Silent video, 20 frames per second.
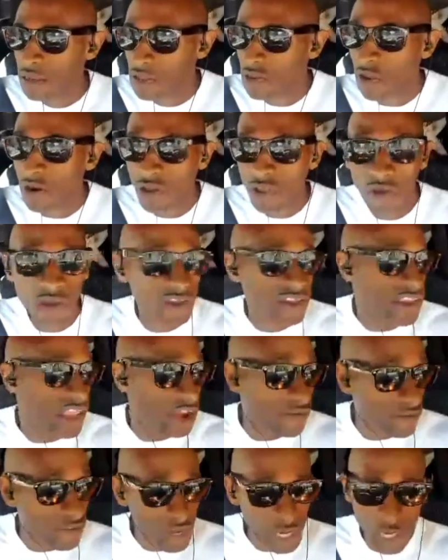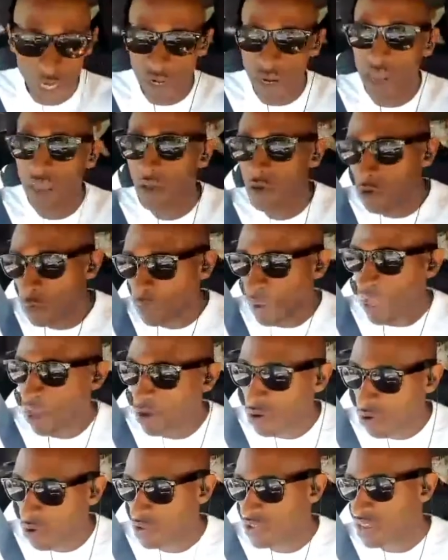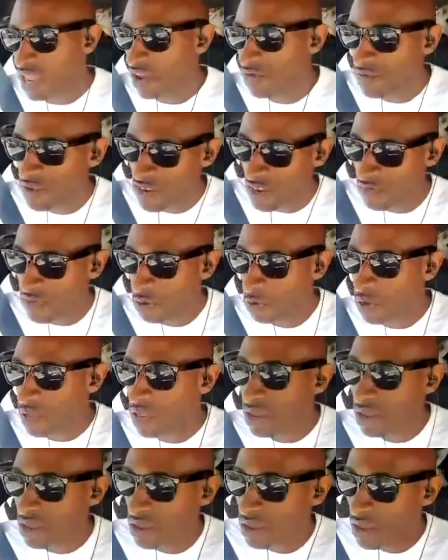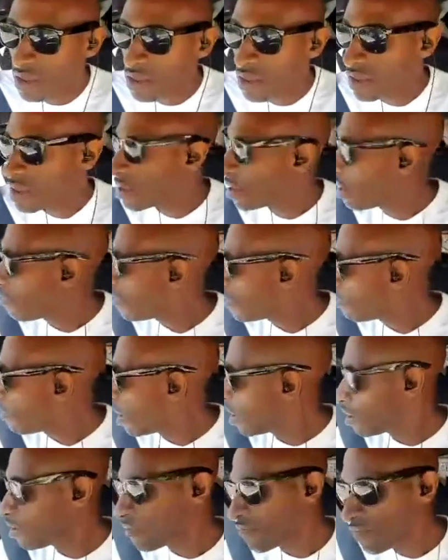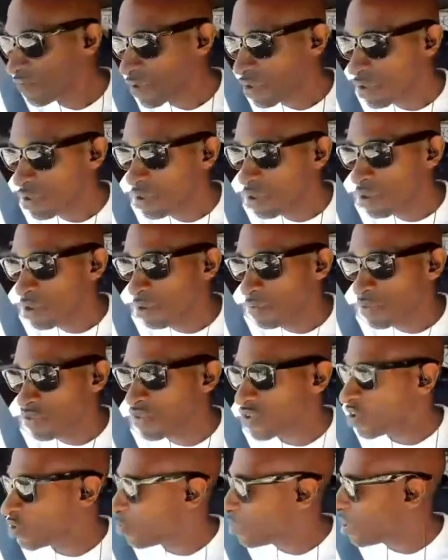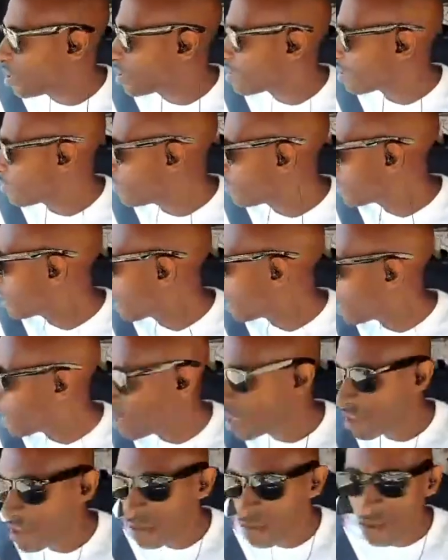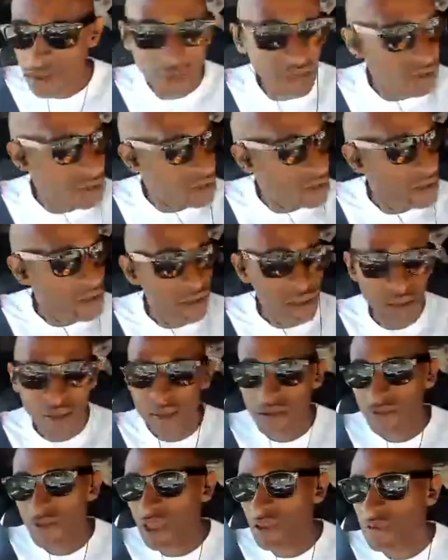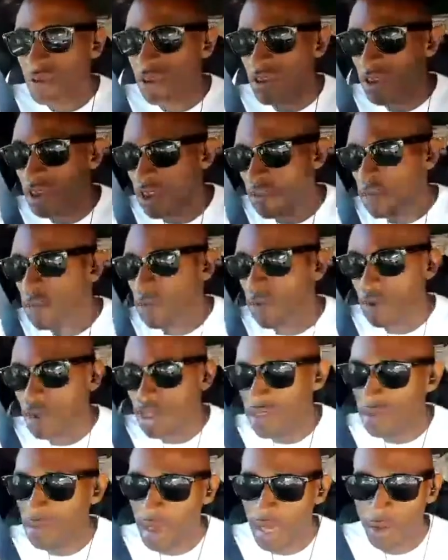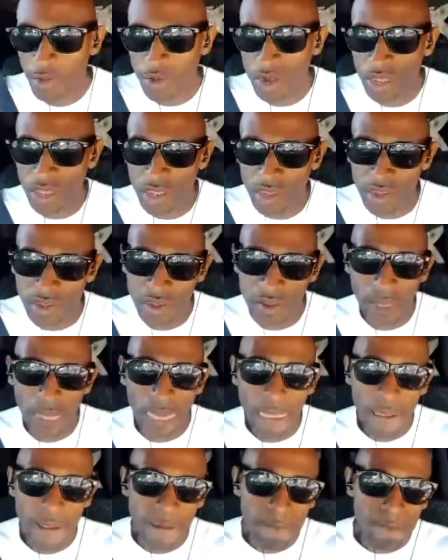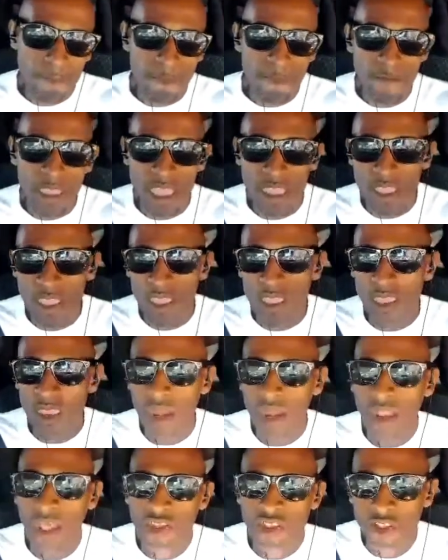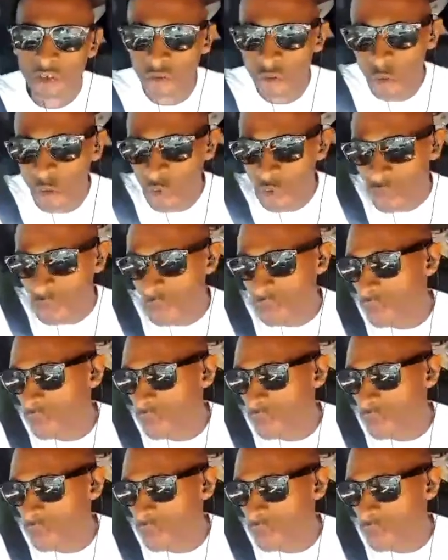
dollar cost average, yeah? Or pound cost average every week, every month, every 2 weeks, every day. Whatever you can afford, doesn't matter what it is. And last of all,